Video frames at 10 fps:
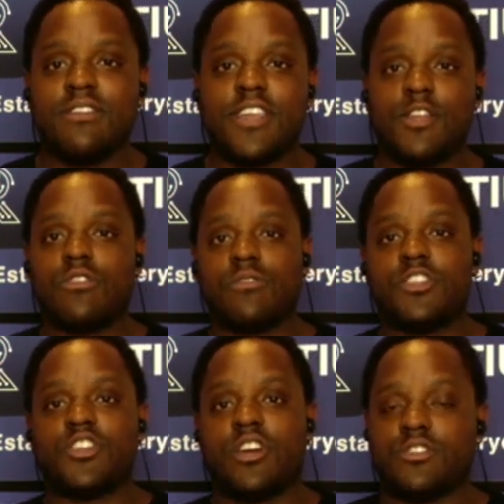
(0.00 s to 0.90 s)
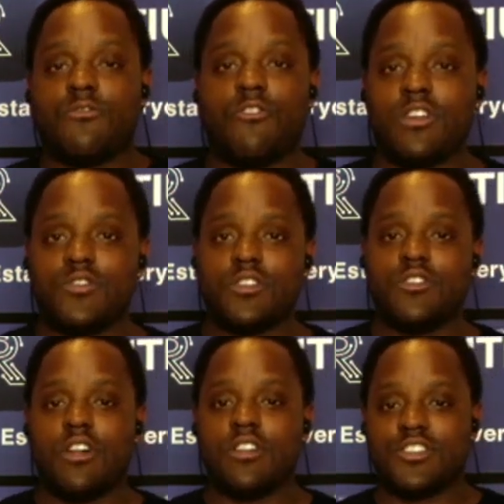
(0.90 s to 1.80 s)
They don't want to be charging
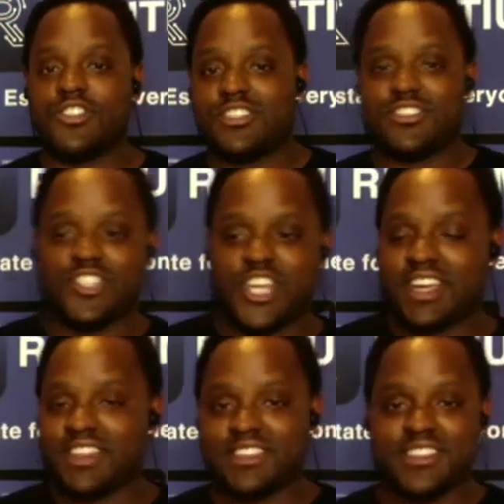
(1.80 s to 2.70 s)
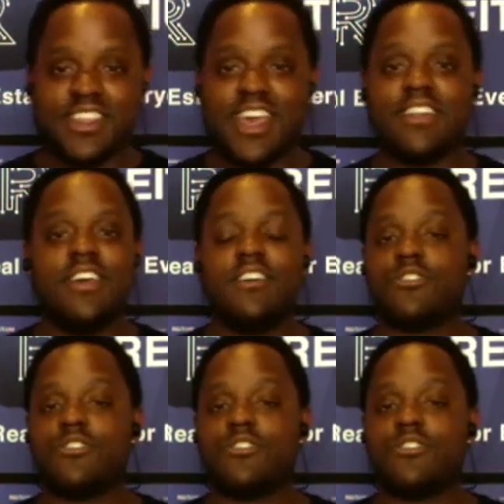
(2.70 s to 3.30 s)
$400 just to check this and that.